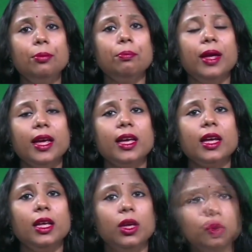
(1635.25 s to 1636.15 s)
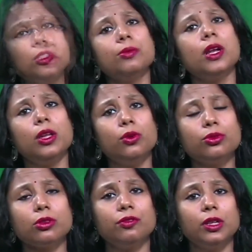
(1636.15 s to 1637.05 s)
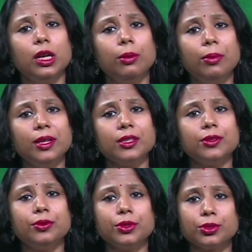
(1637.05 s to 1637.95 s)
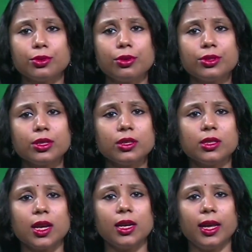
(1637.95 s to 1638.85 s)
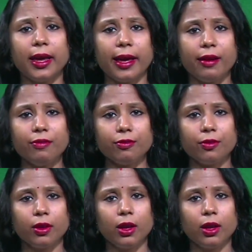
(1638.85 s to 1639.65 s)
in making optimal use of the limited resources that they have,